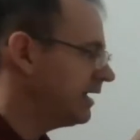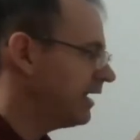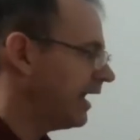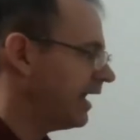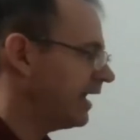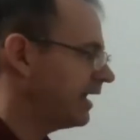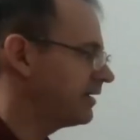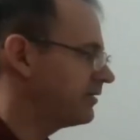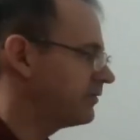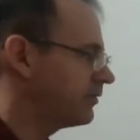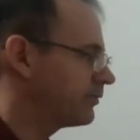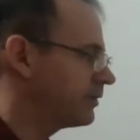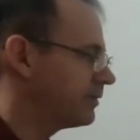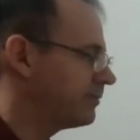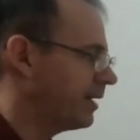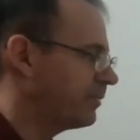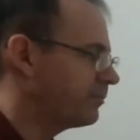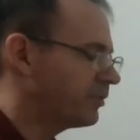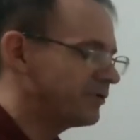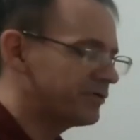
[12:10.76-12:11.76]
And
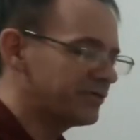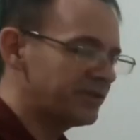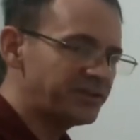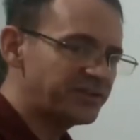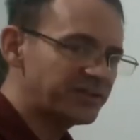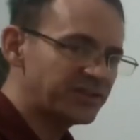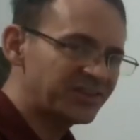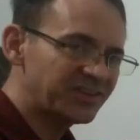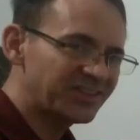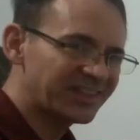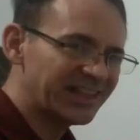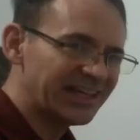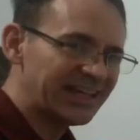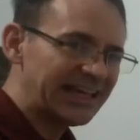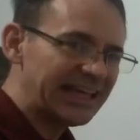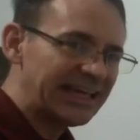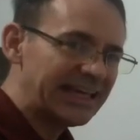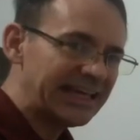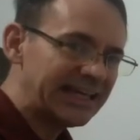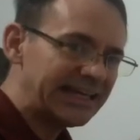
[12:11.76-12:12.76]
remember, this is the
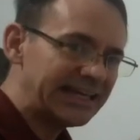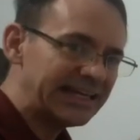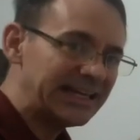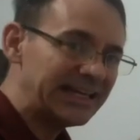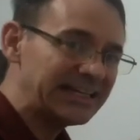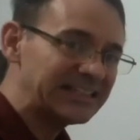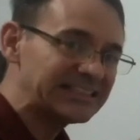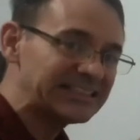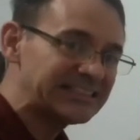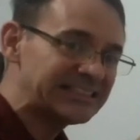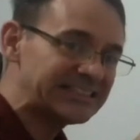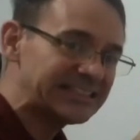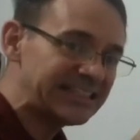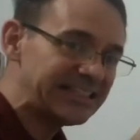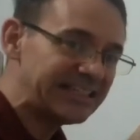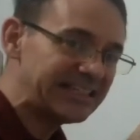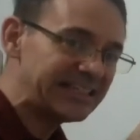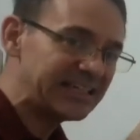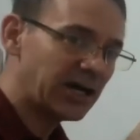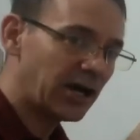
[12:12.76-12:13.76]

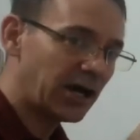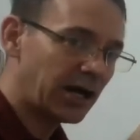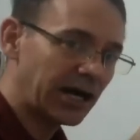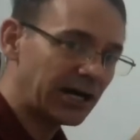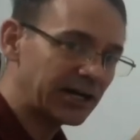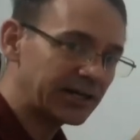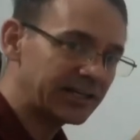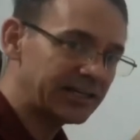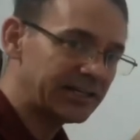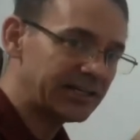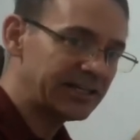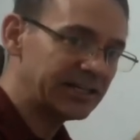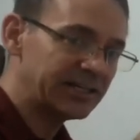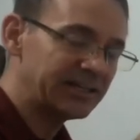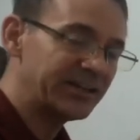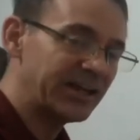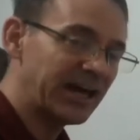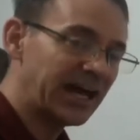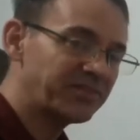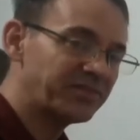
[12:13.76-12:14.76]
NCR key,
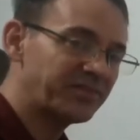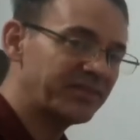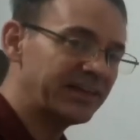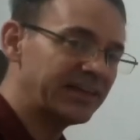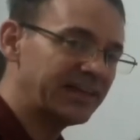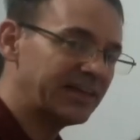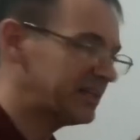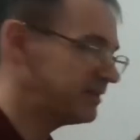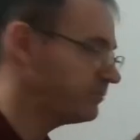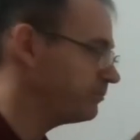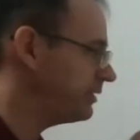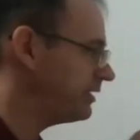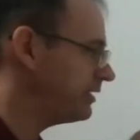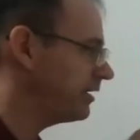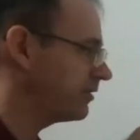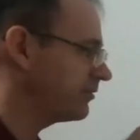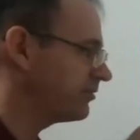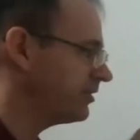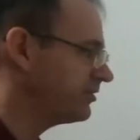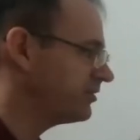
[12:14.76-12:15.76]
not the
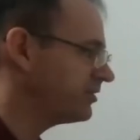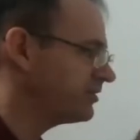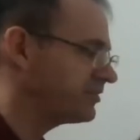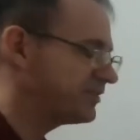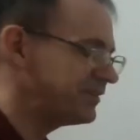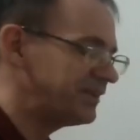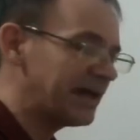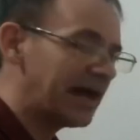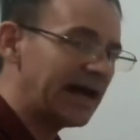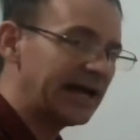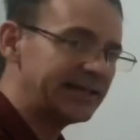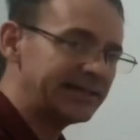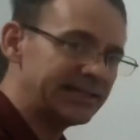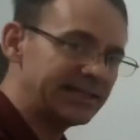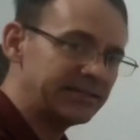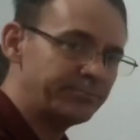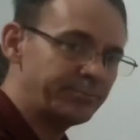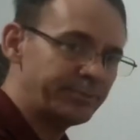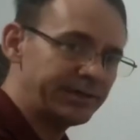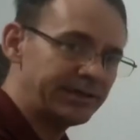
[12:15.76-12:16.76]
NPR. This is not
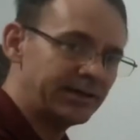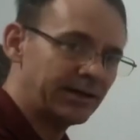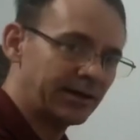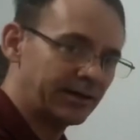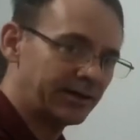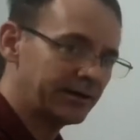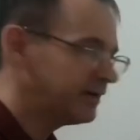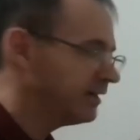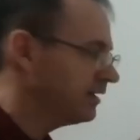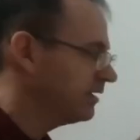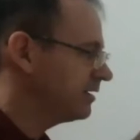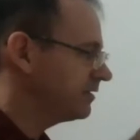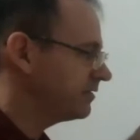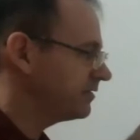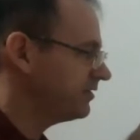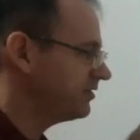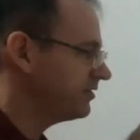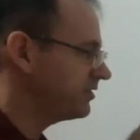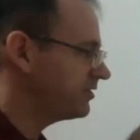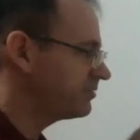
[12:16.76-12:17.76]
NPR.
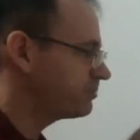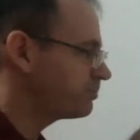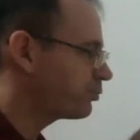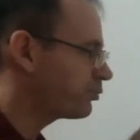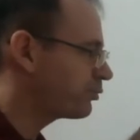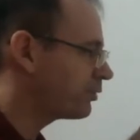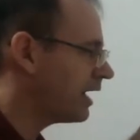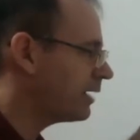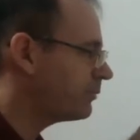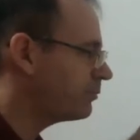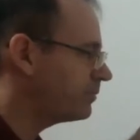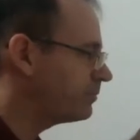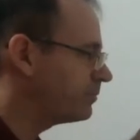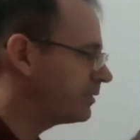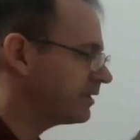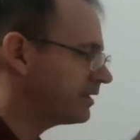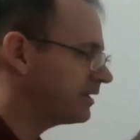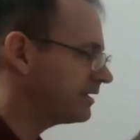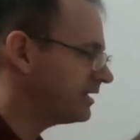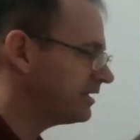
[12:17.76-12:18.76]
This is
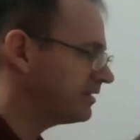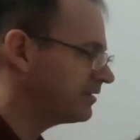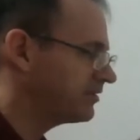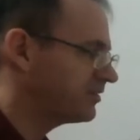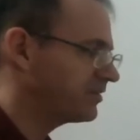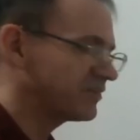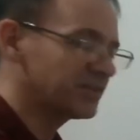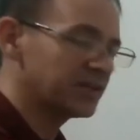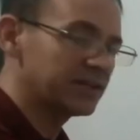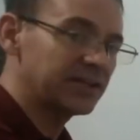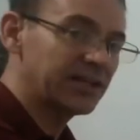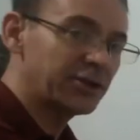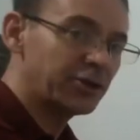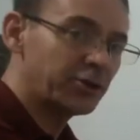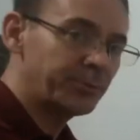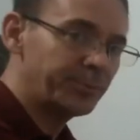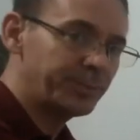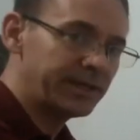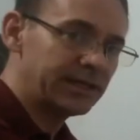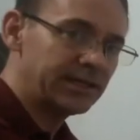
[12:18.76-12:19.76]
probability. This is a
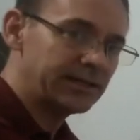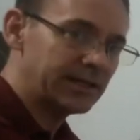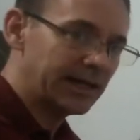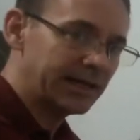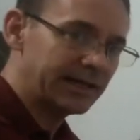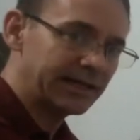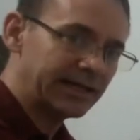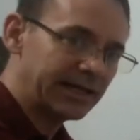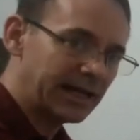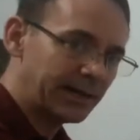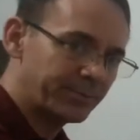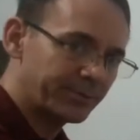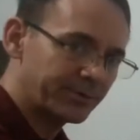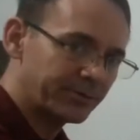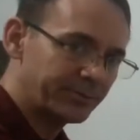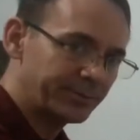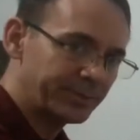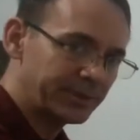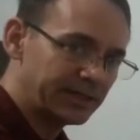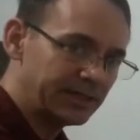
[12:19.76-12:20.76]
little p, not a
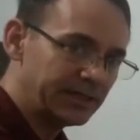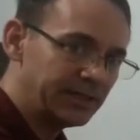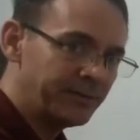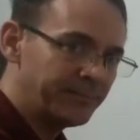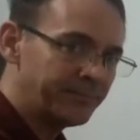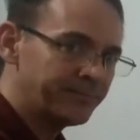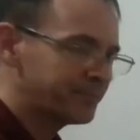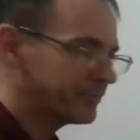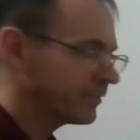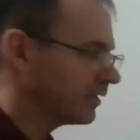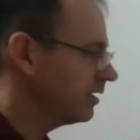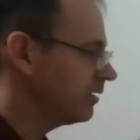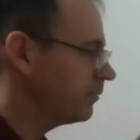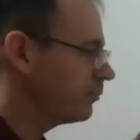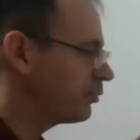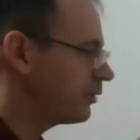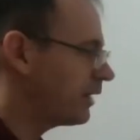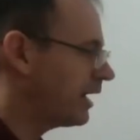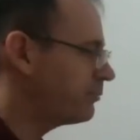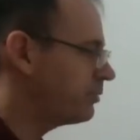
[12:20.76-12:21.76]
capital P.
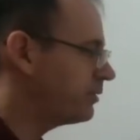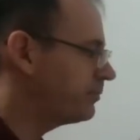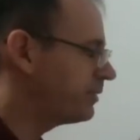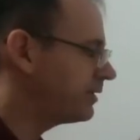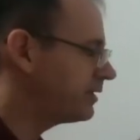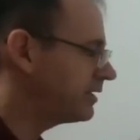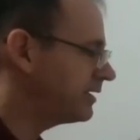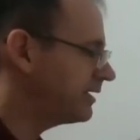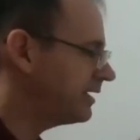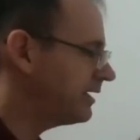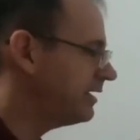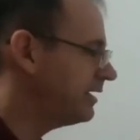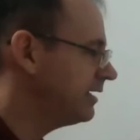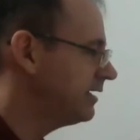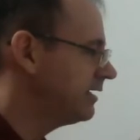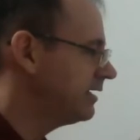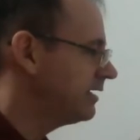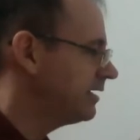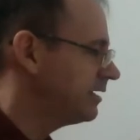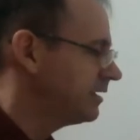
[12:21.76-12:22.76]
Probability
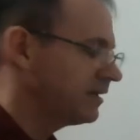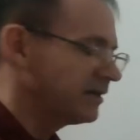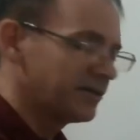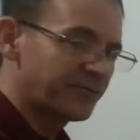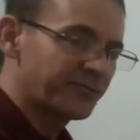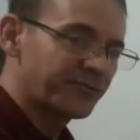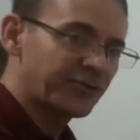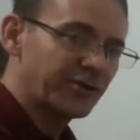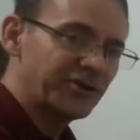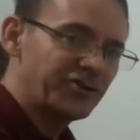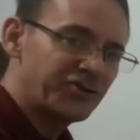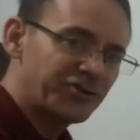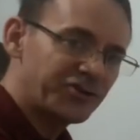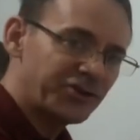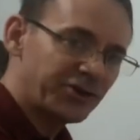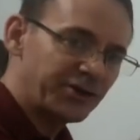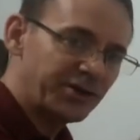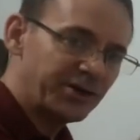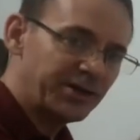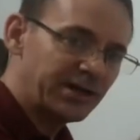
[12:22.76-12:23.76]
for a
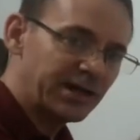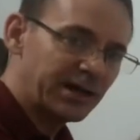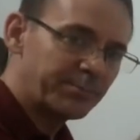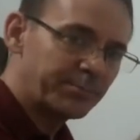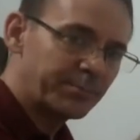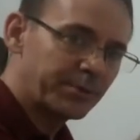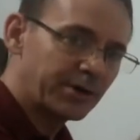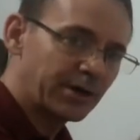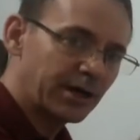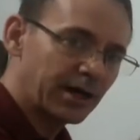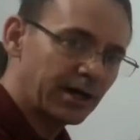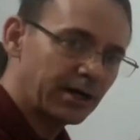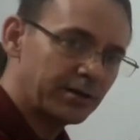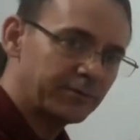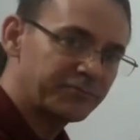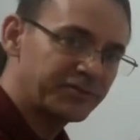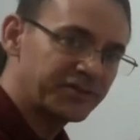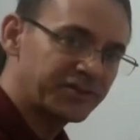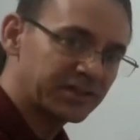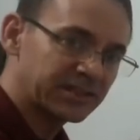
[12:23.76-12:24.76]
certain number
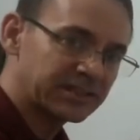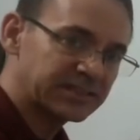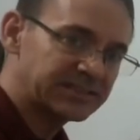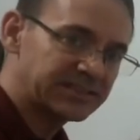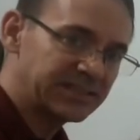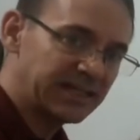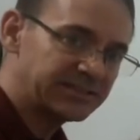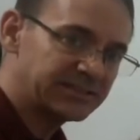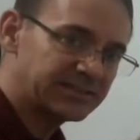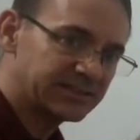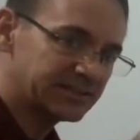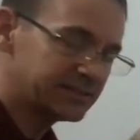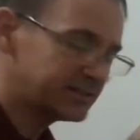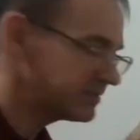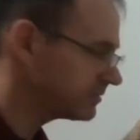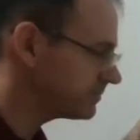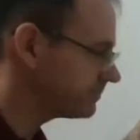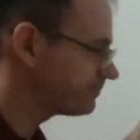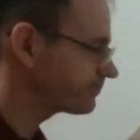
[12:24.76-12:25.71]
of successes.